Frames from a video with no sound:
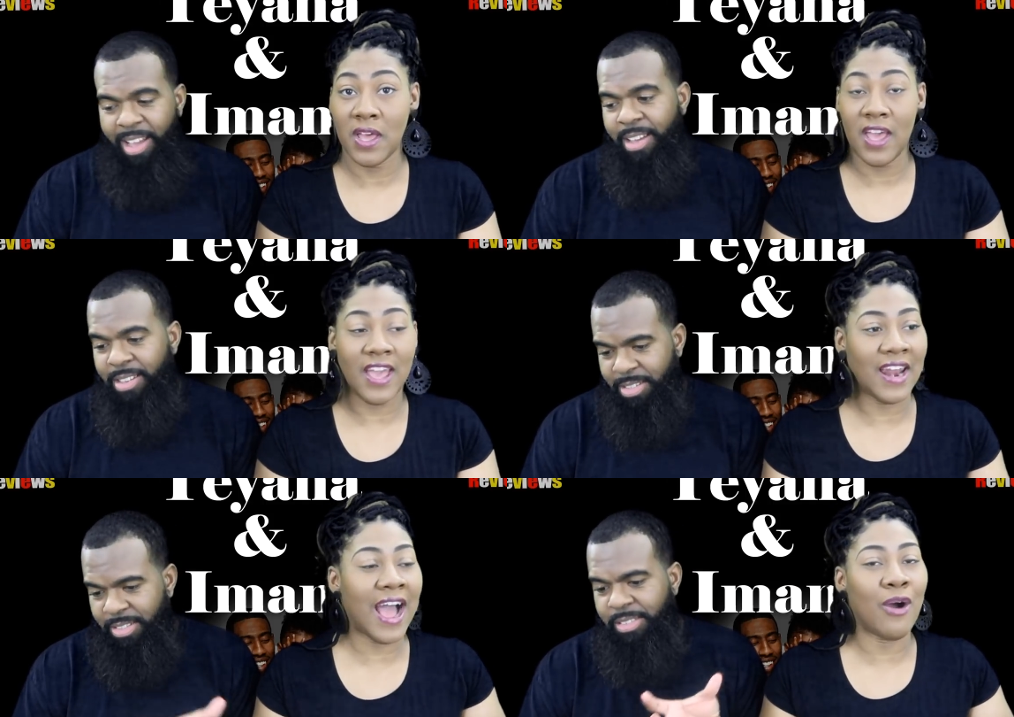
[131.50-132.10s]
Speaker 1: uh -huh.
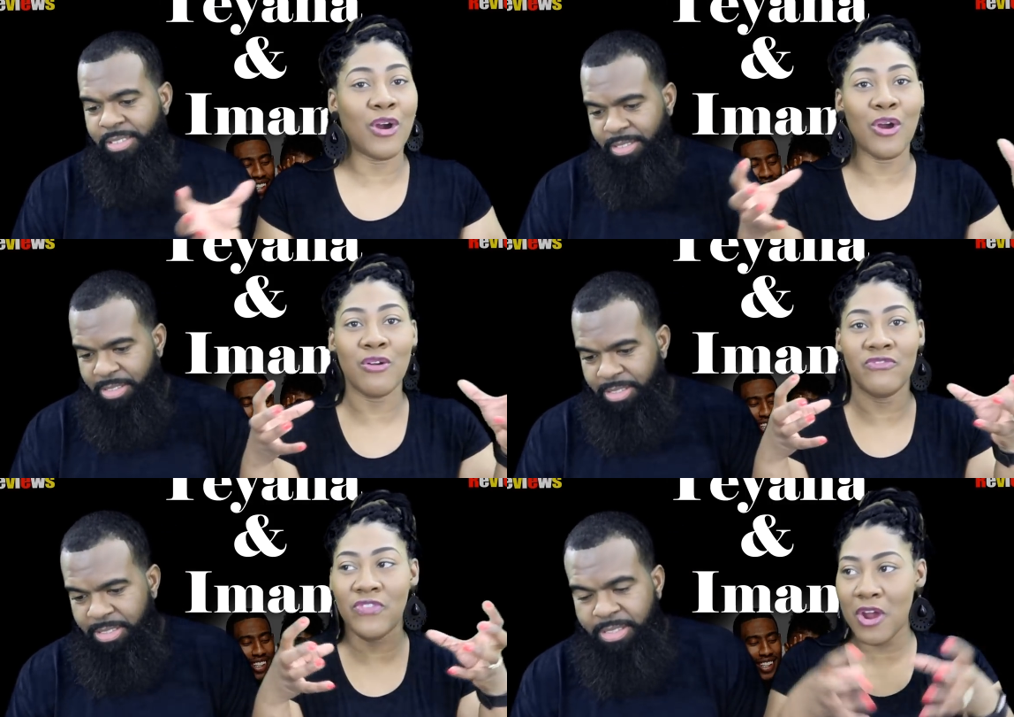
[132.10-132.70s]
and how
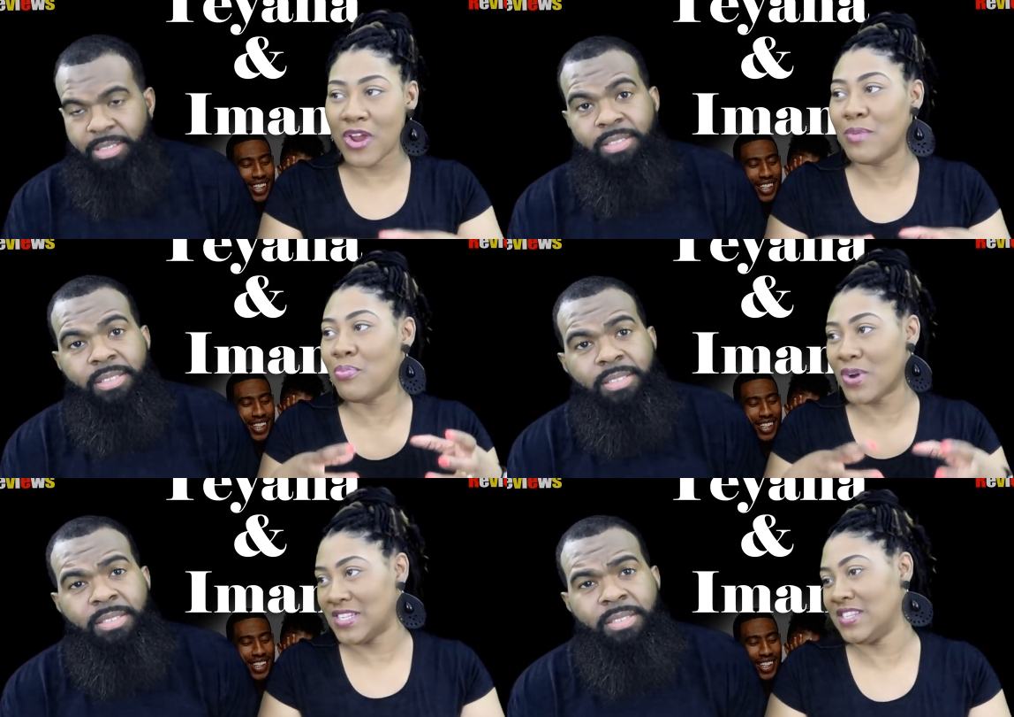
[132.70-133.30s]
her very
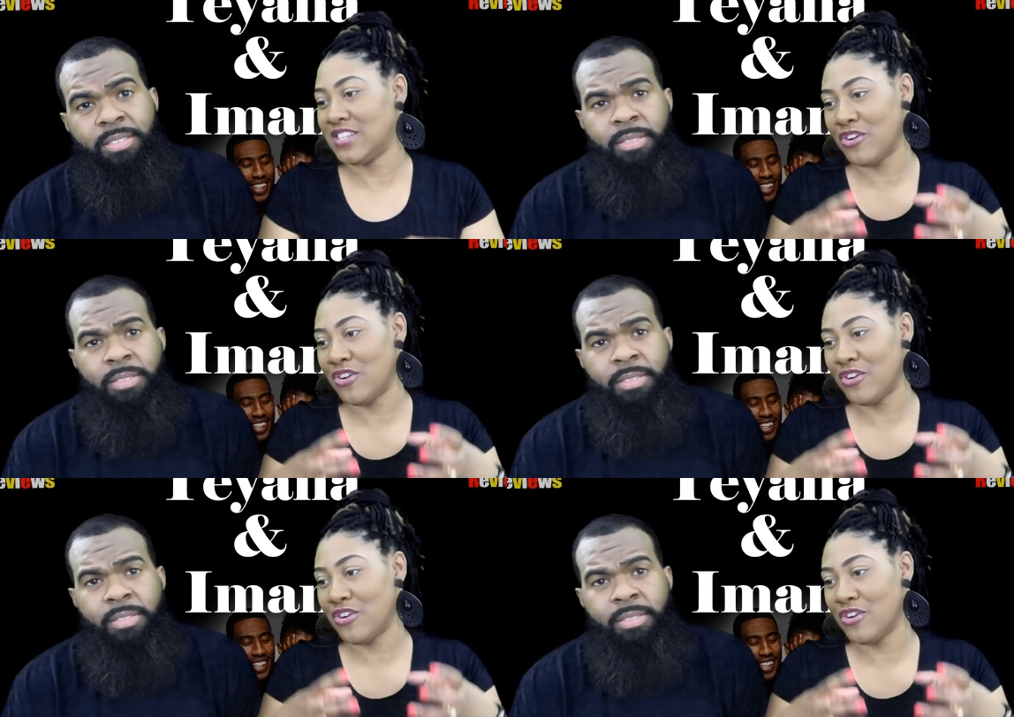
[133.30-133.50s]
presence